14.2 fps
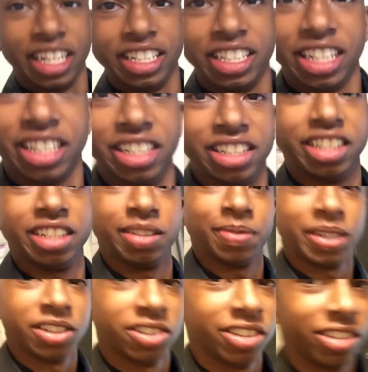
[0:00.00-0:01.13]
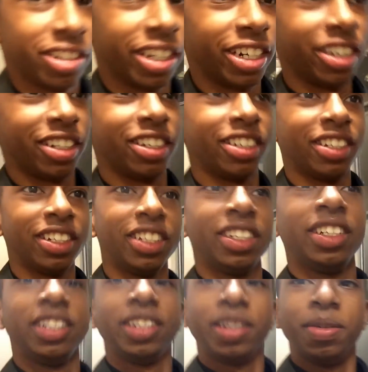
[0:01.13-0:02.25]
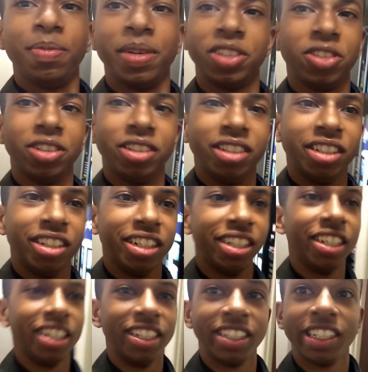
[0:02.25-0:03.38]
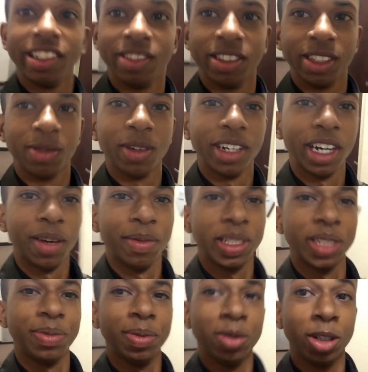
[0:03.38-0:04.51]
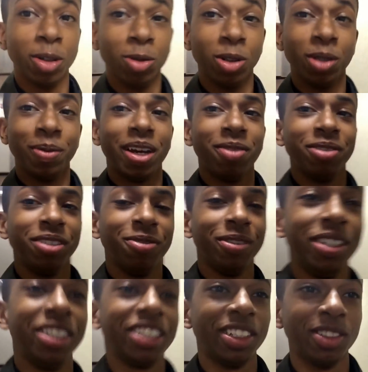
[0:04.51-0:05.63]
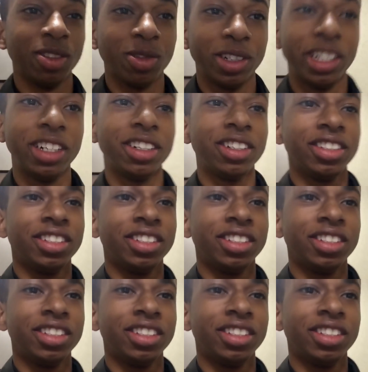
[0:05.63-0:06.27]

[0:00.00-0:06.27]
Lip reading: gotta check these things, make sure they're okay. Make sure the Skittles didn't run out, because people get really mad when the Skittles run out.